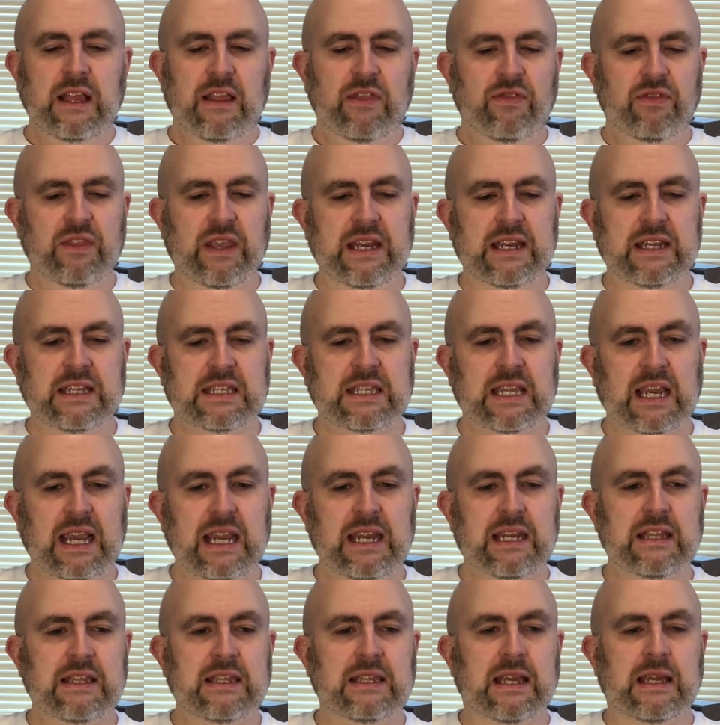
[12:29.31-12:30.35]
they
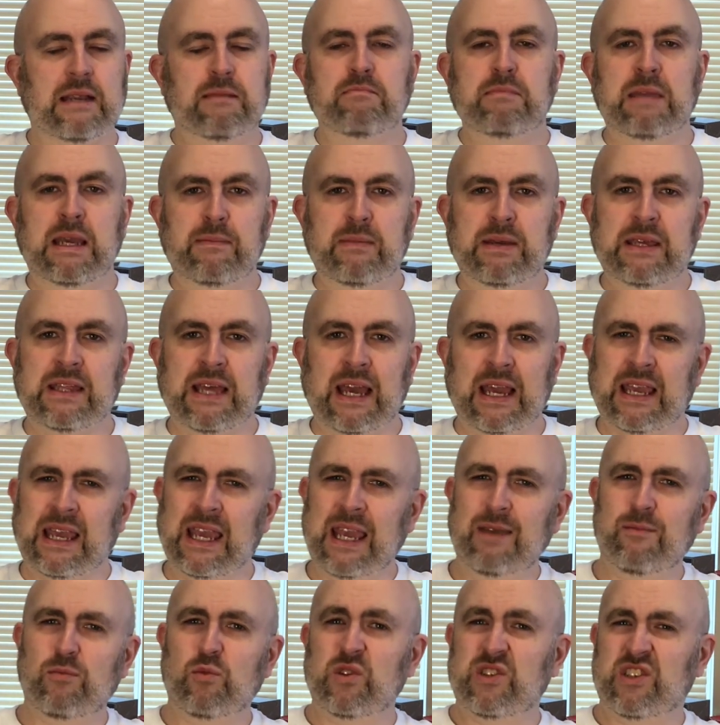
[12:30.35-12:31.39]
decided that maybe that
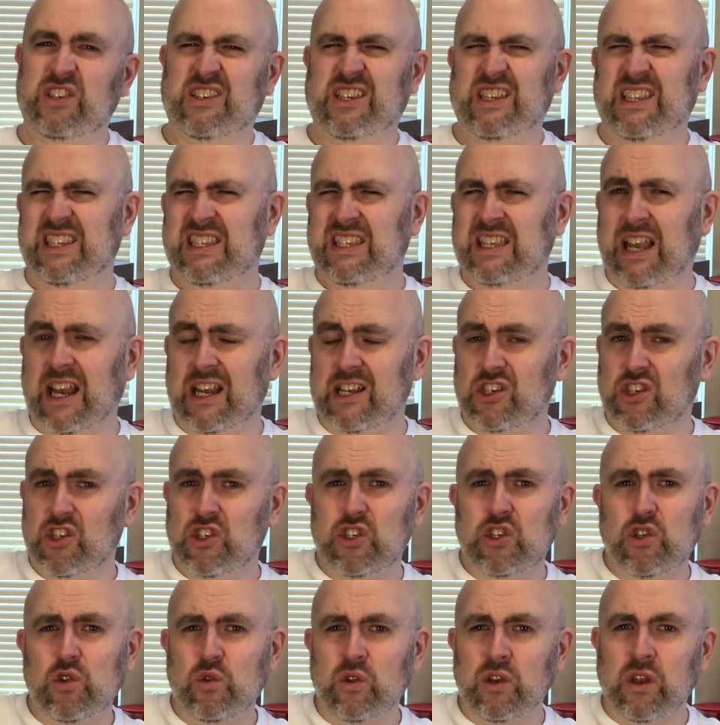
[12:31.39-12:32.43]
game was just a touch
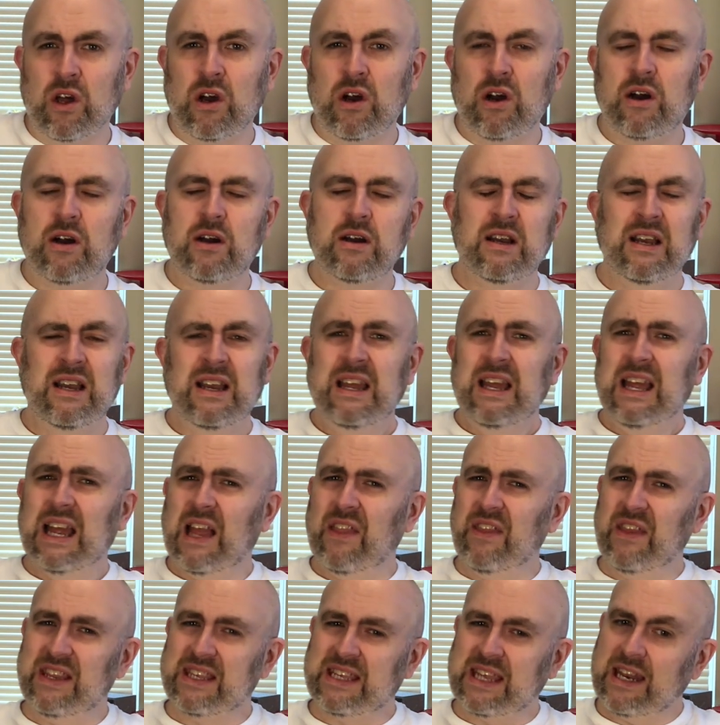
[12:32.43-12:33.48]
too long,
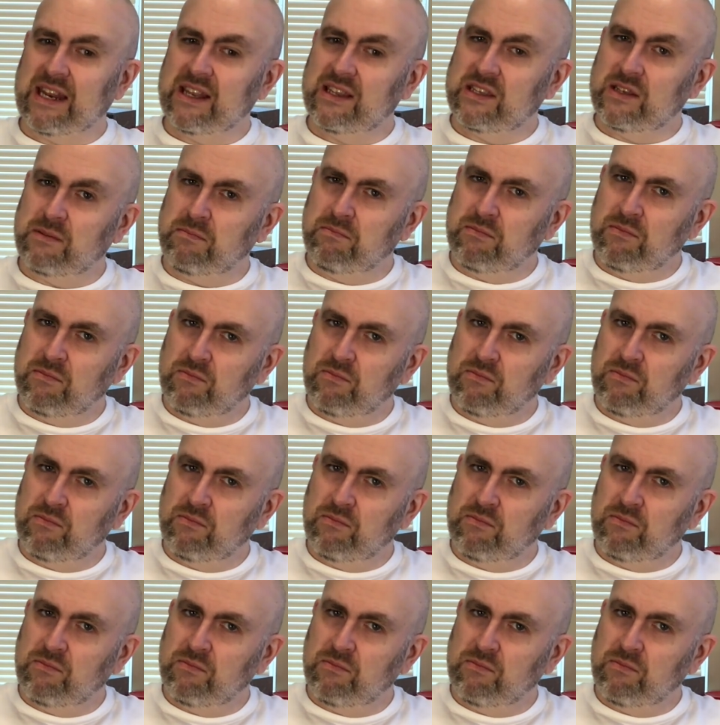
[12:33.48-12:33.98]
and they decided to